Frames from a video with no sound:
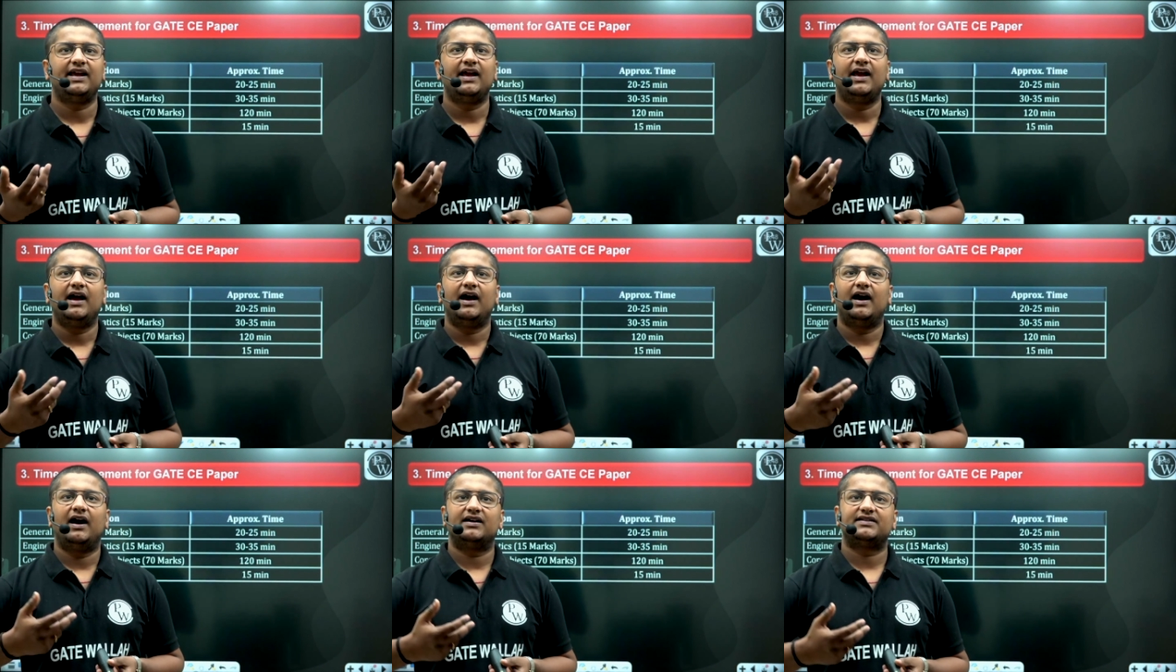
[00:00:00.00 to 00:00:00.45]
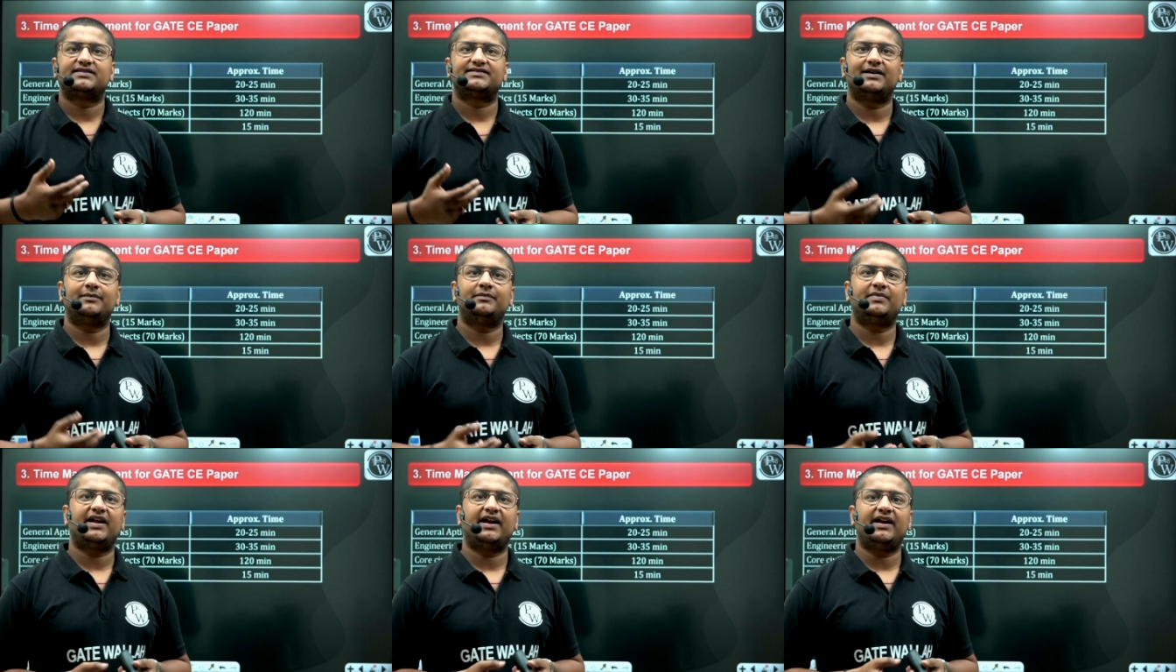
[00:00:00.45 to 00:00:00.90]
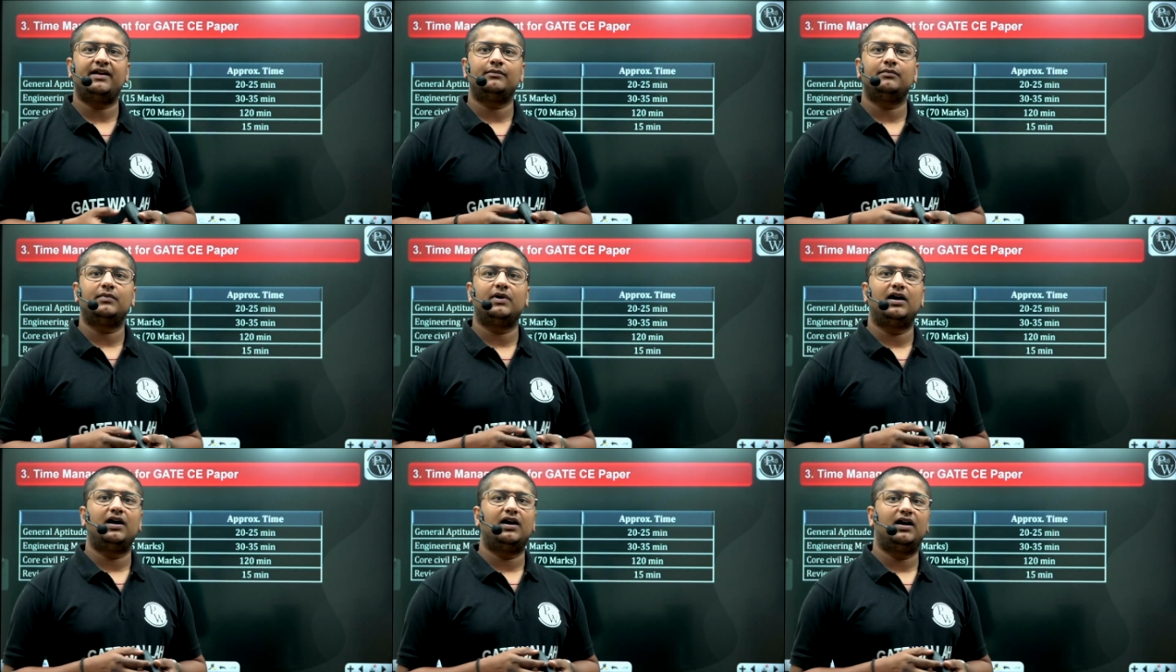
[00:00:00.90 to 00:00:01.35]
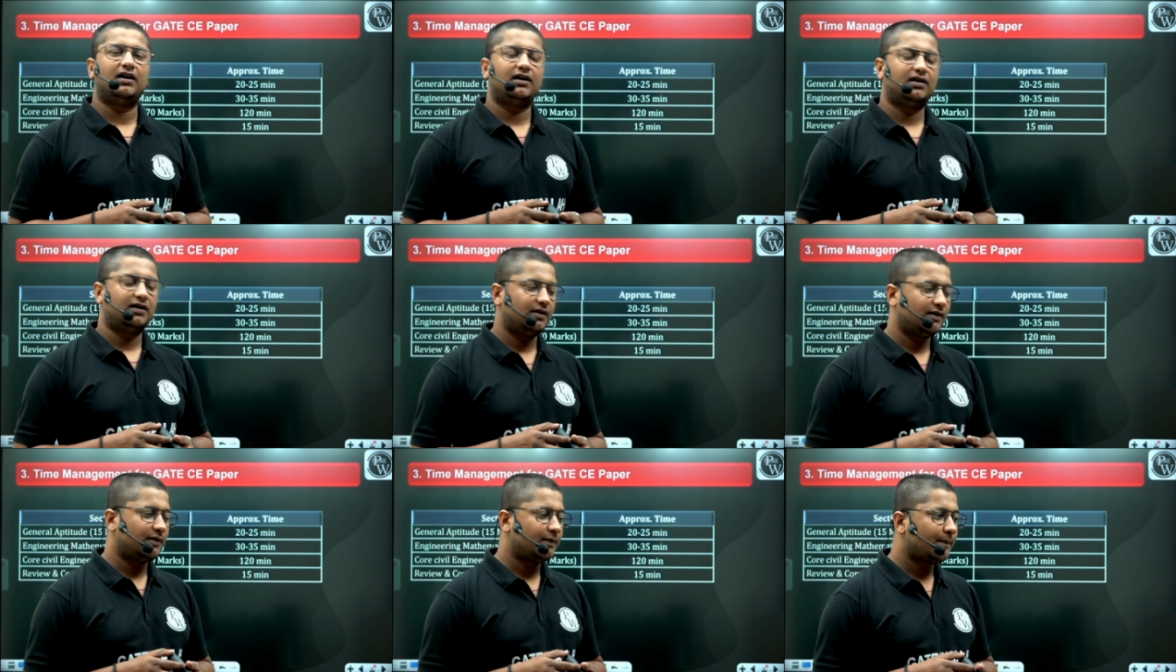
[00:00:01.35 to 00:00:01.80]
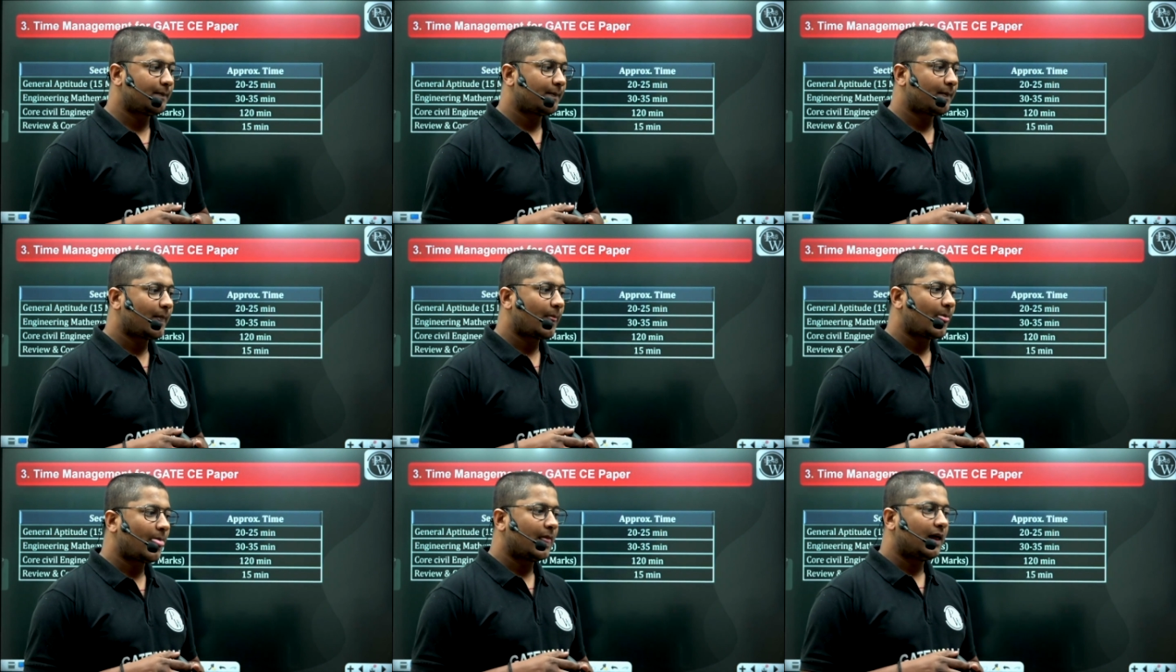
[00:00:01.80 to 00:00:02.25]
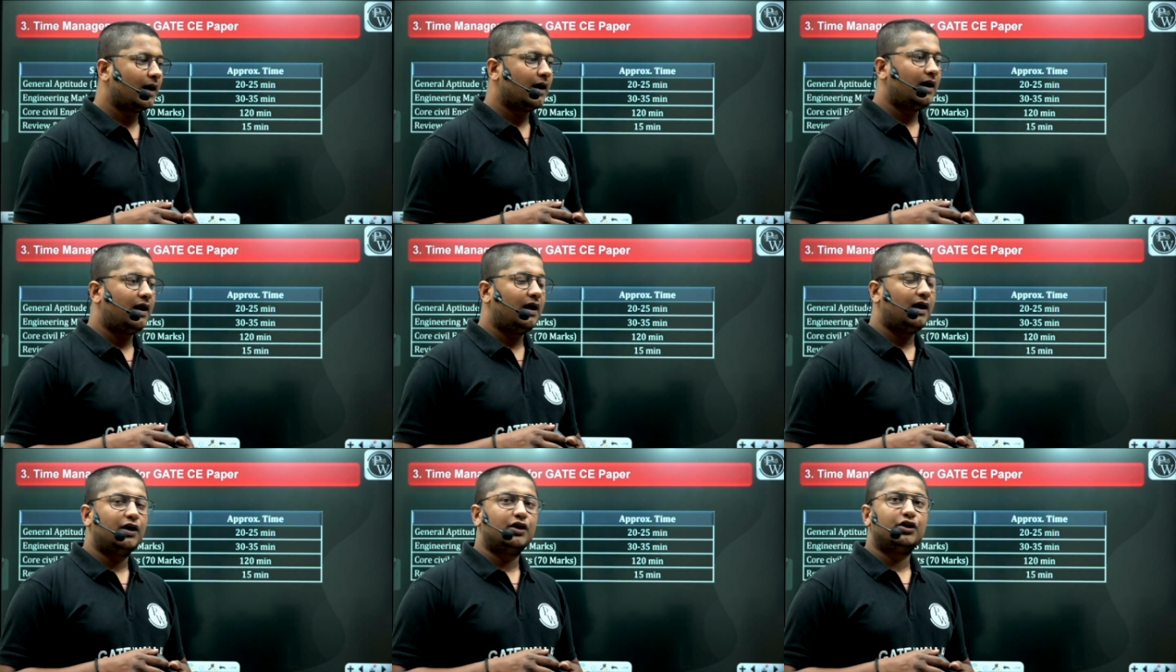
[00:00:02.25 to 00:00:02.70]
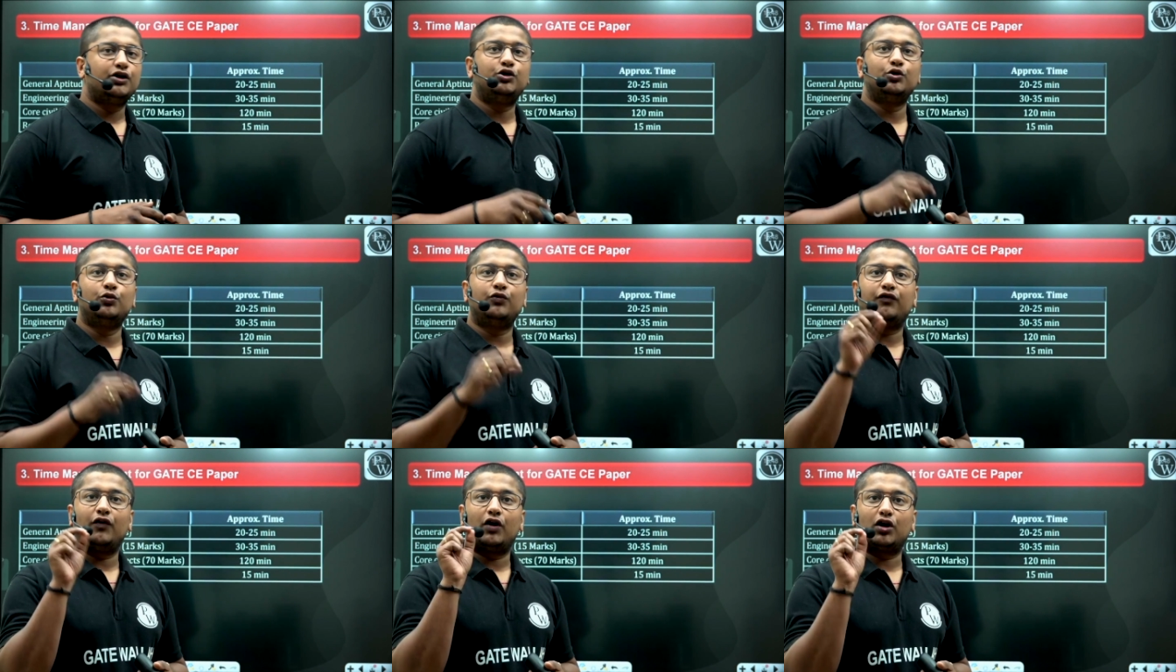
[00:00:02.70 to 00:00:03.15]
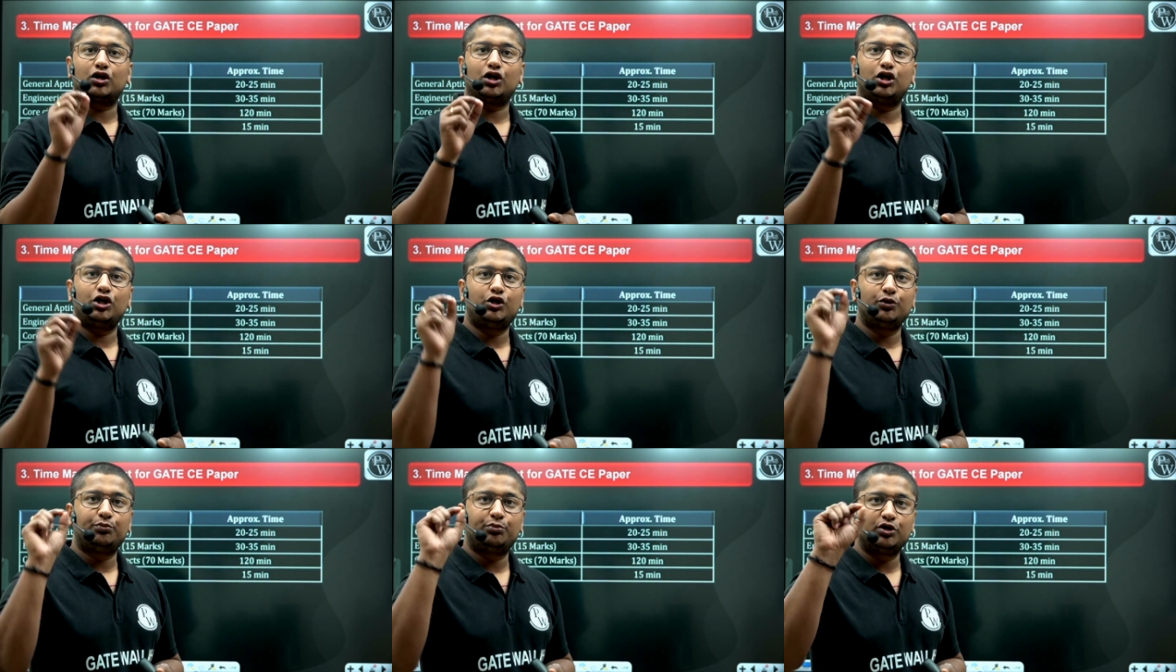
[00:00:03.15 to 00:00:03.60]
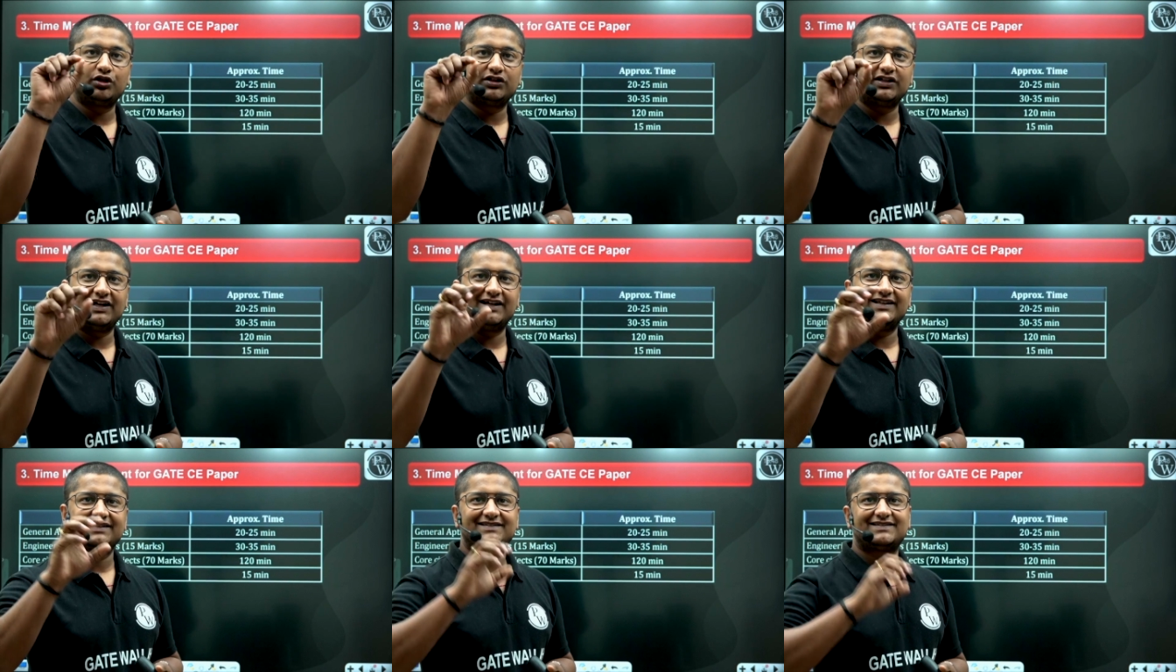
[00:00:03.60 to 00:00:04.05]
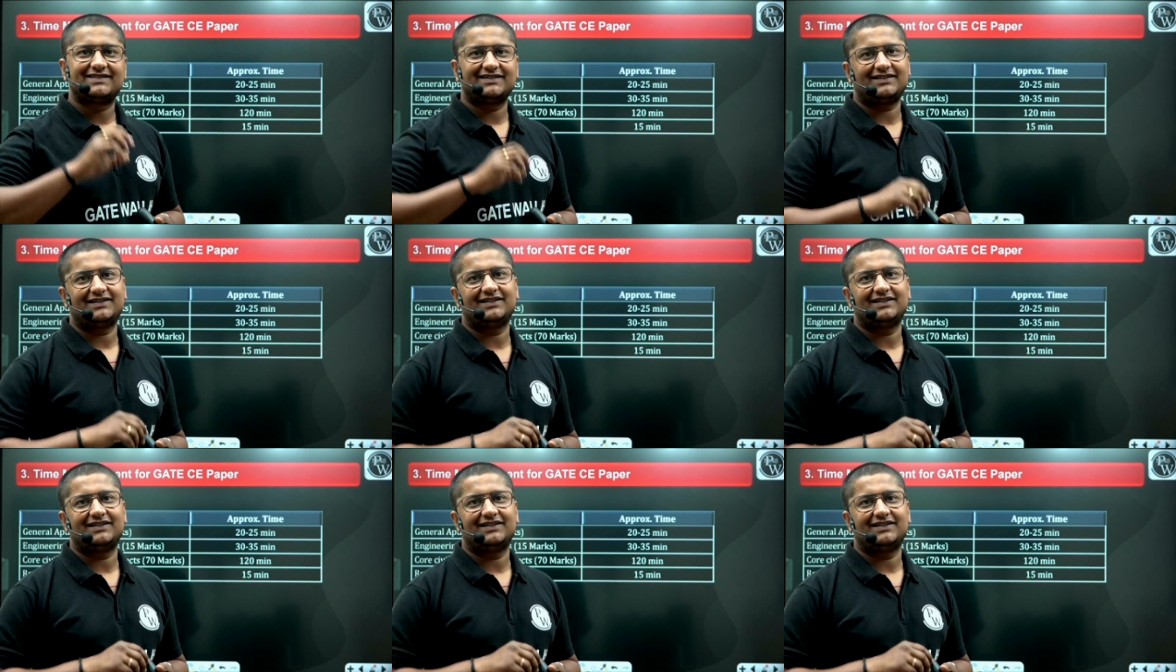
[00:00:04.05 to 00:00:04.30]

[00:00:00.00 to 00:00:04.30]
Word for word: uh, sometime uh, you forget to put the answer.